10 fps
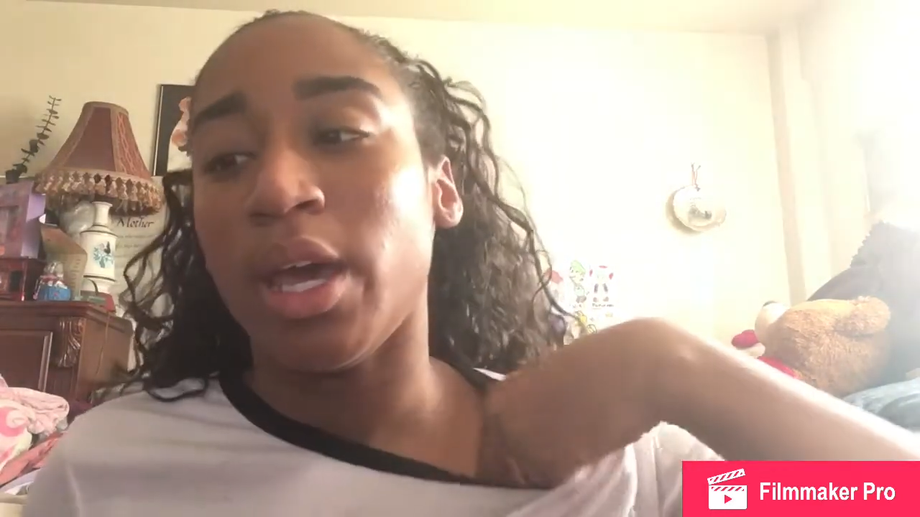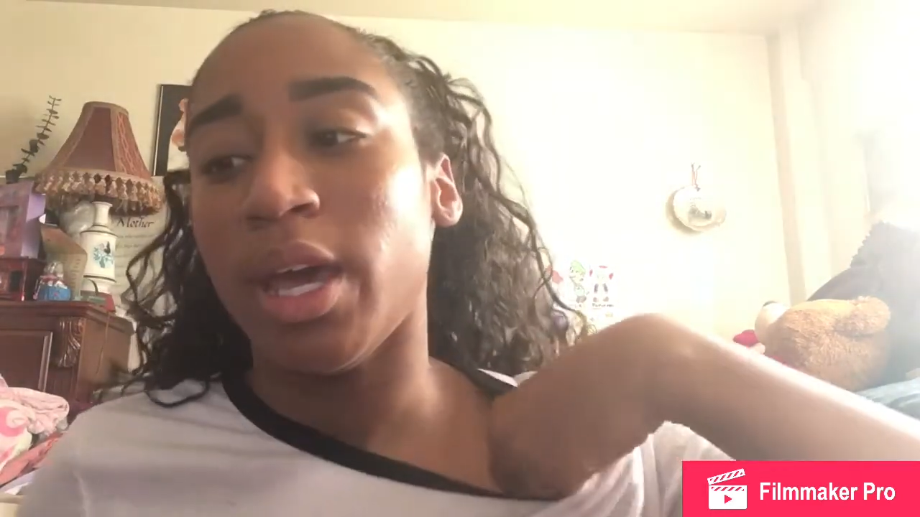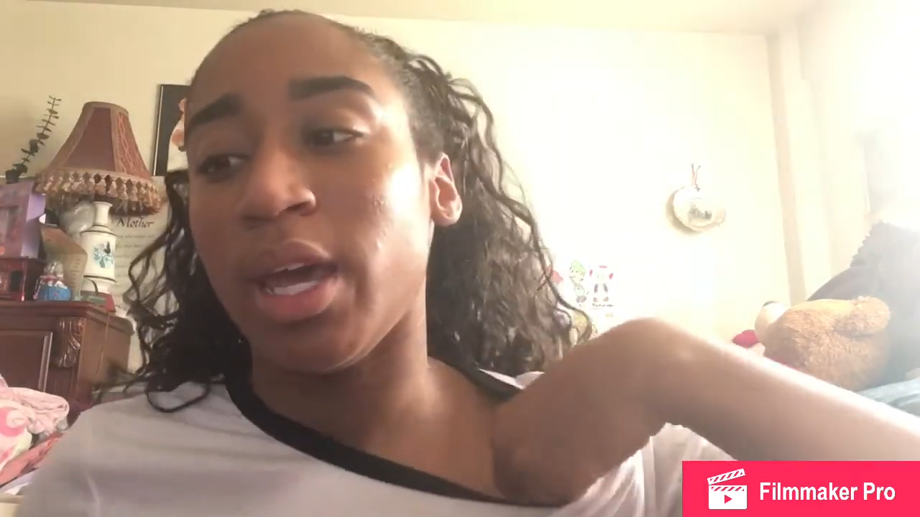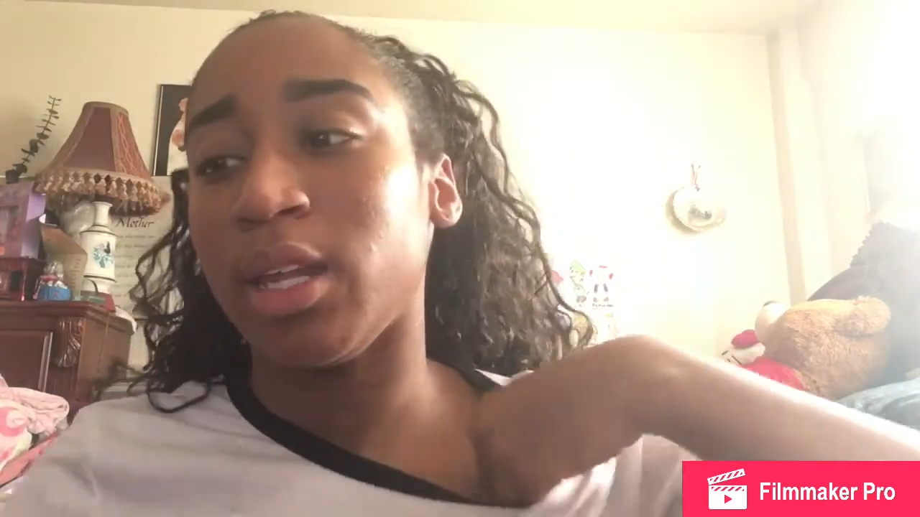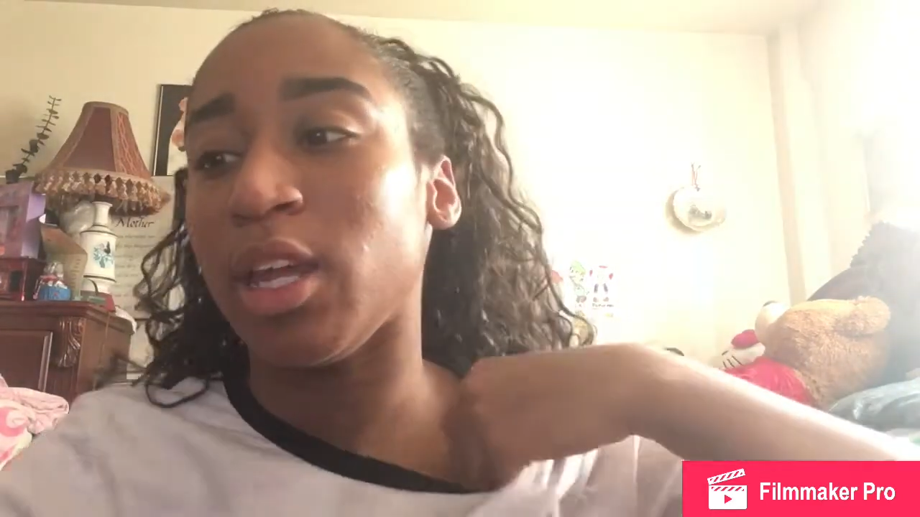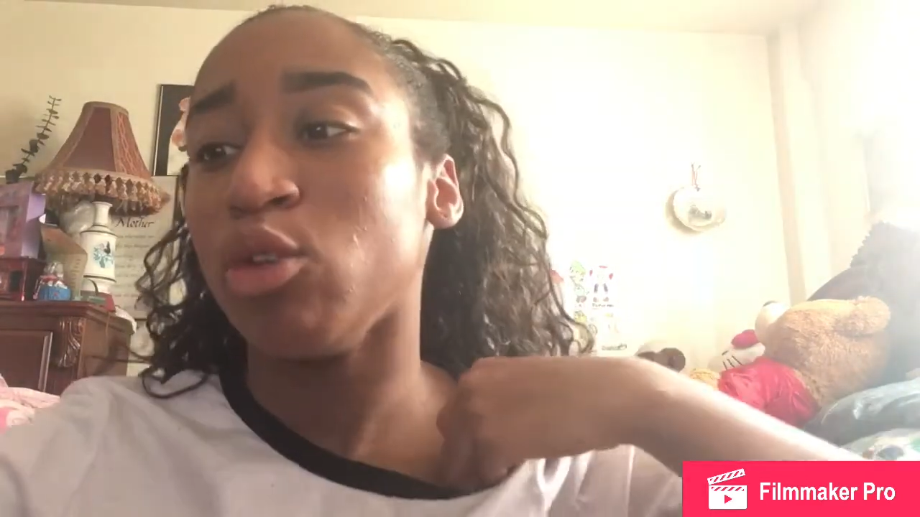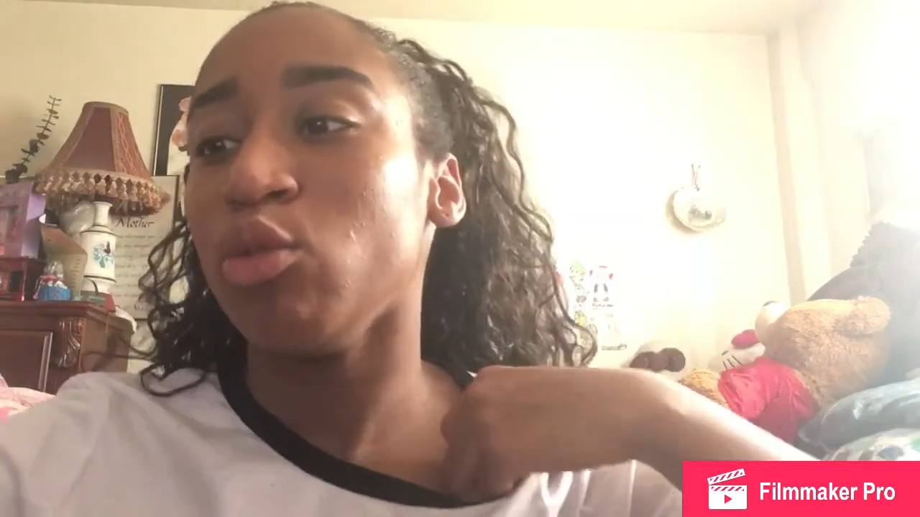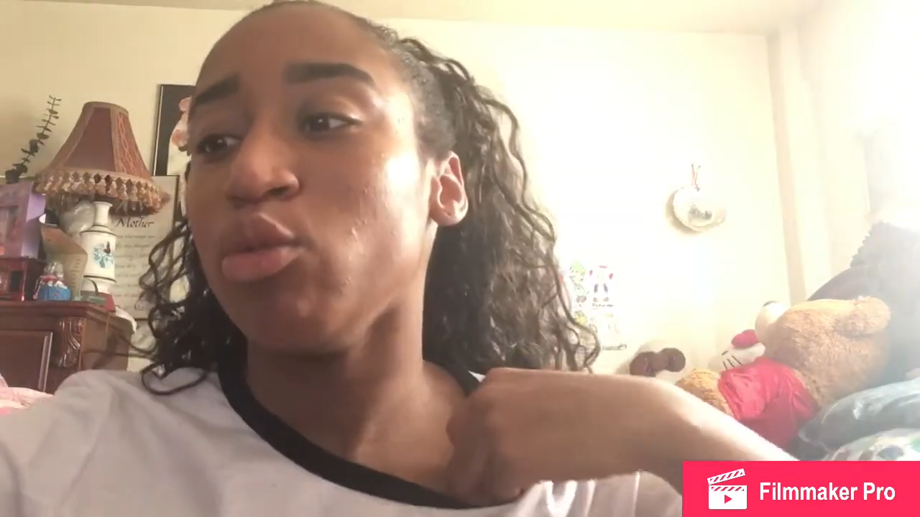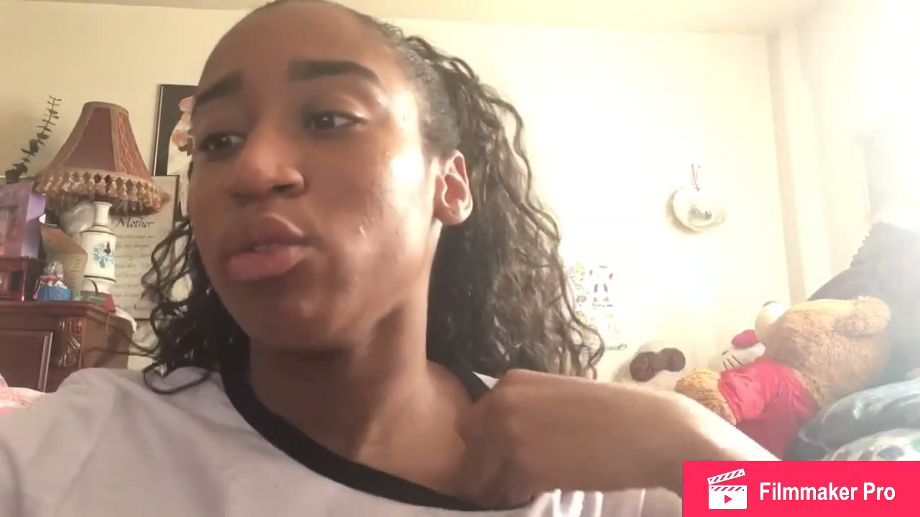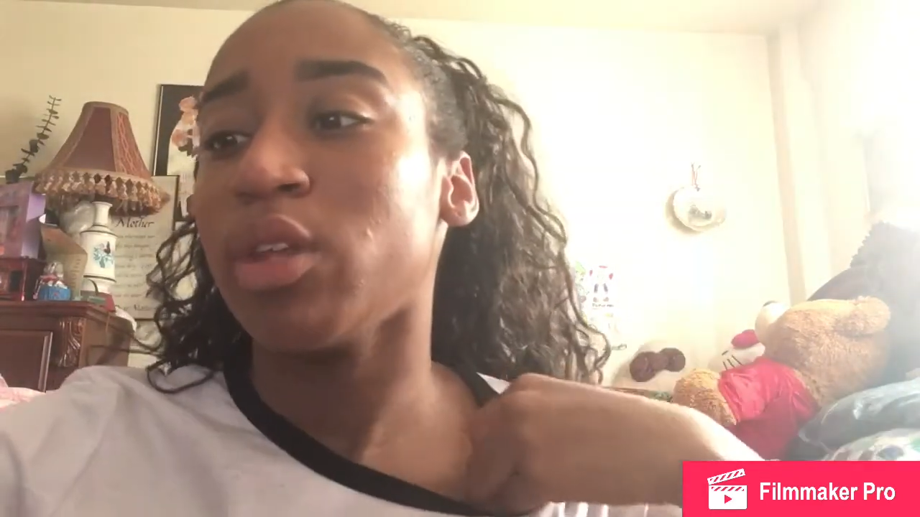and they
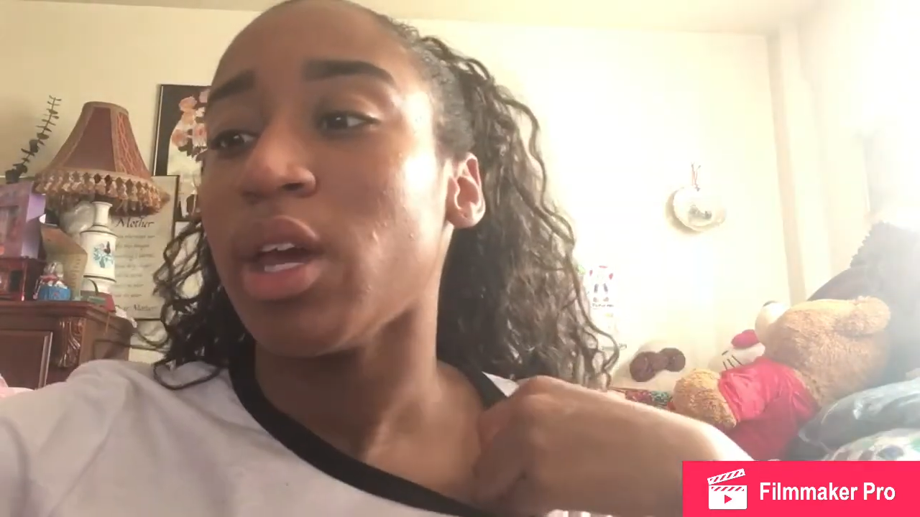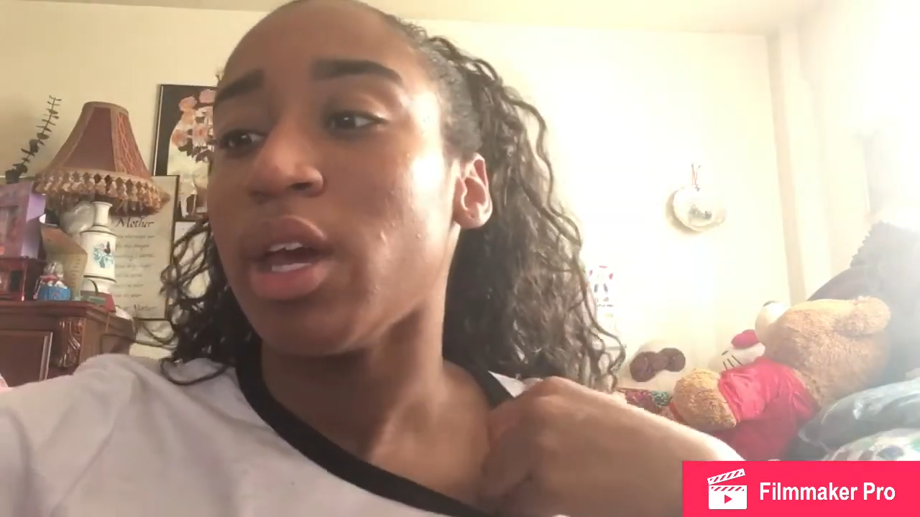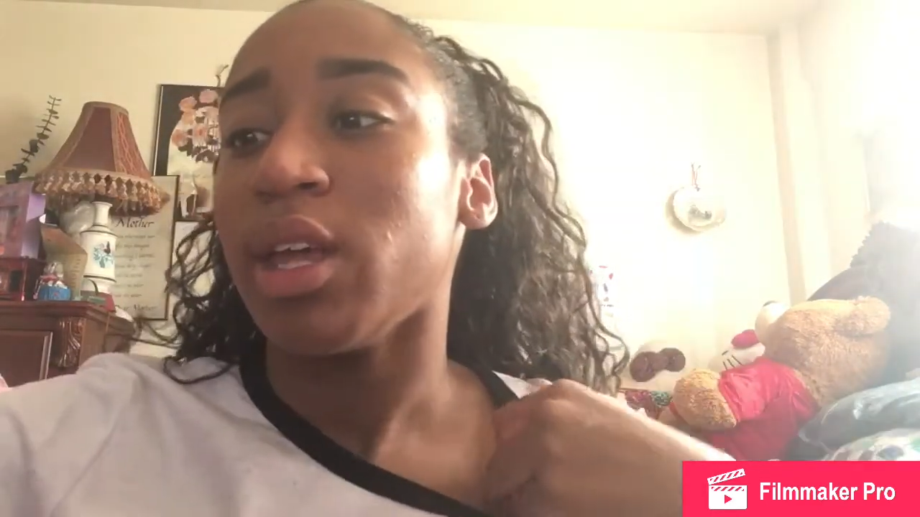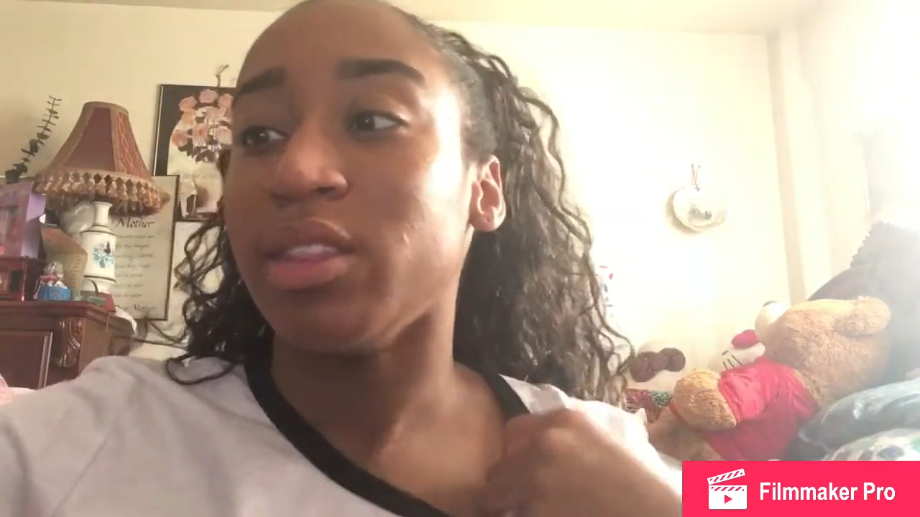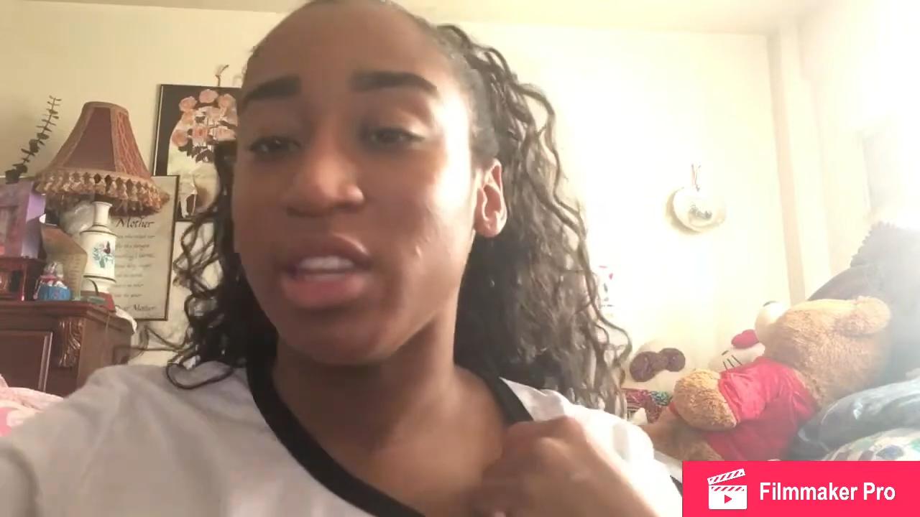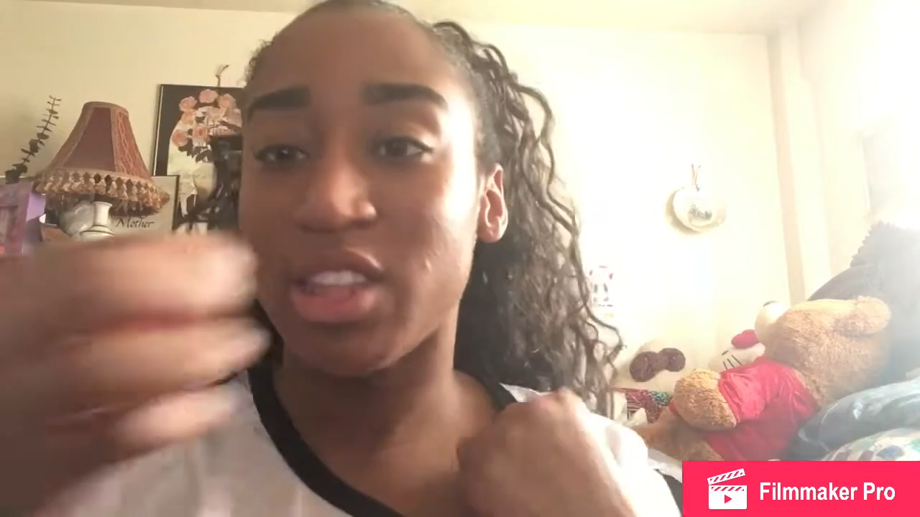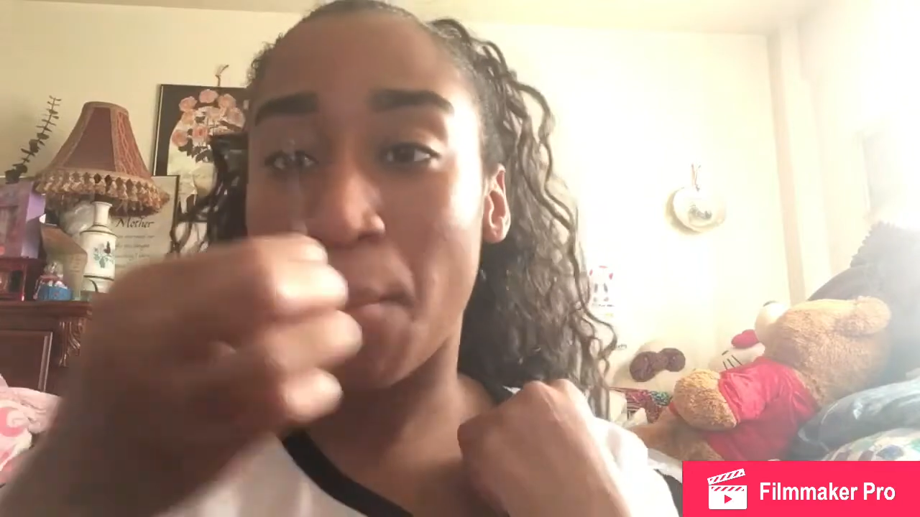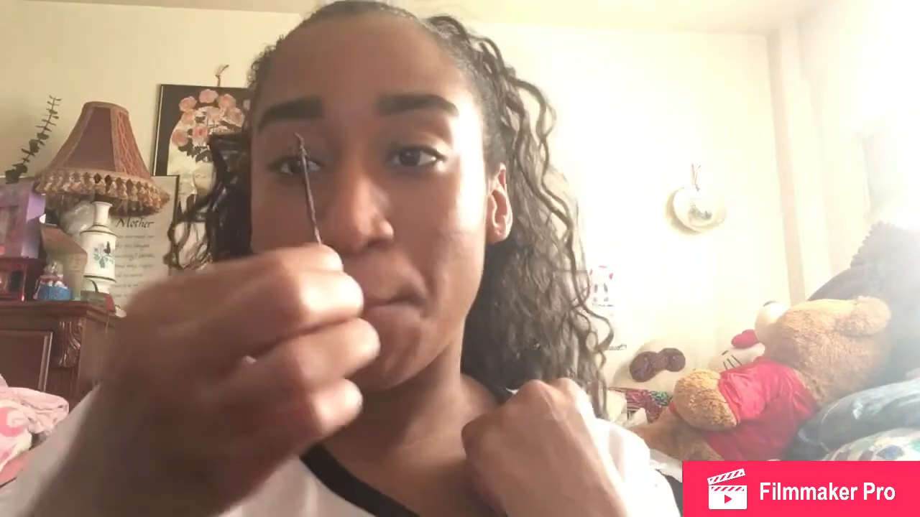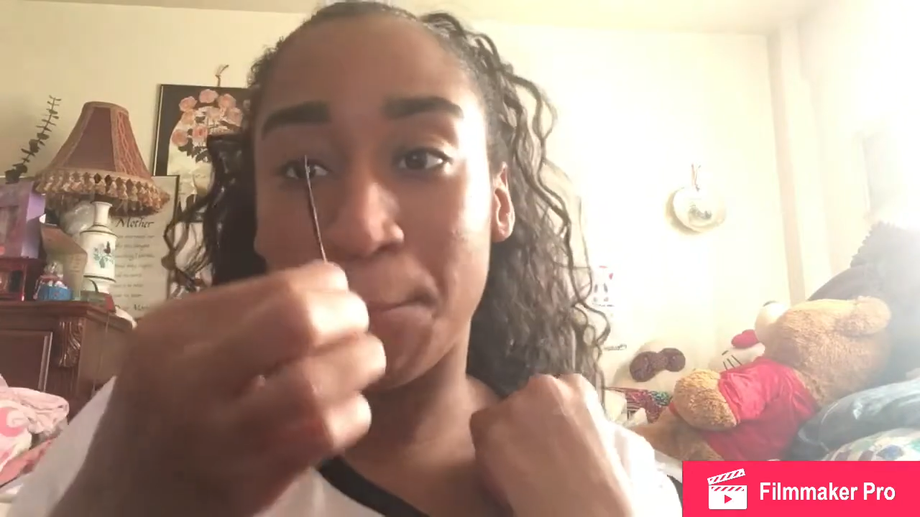use these